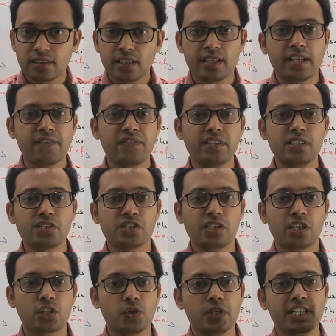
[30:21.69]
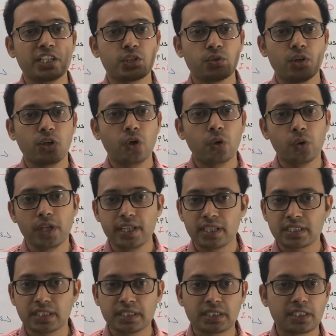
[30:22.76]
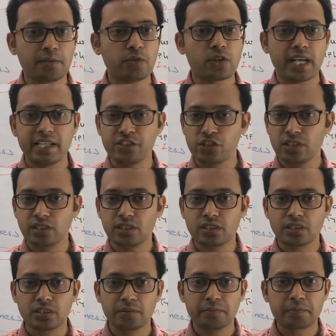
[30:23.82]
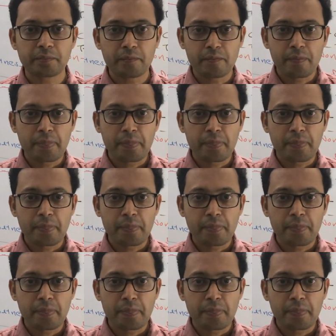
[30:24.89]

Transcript: definition according to a older system or ancient system,